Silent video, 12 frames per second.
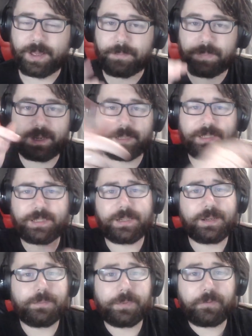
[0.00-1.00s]
But
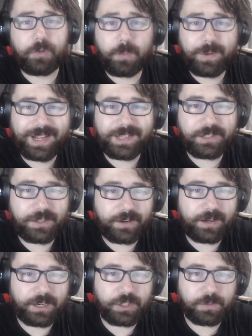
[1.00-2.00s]
before we get
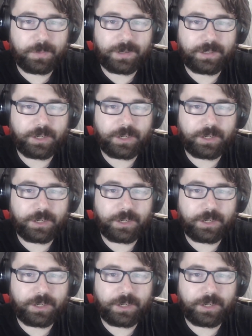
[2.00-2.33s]
started, I just wanted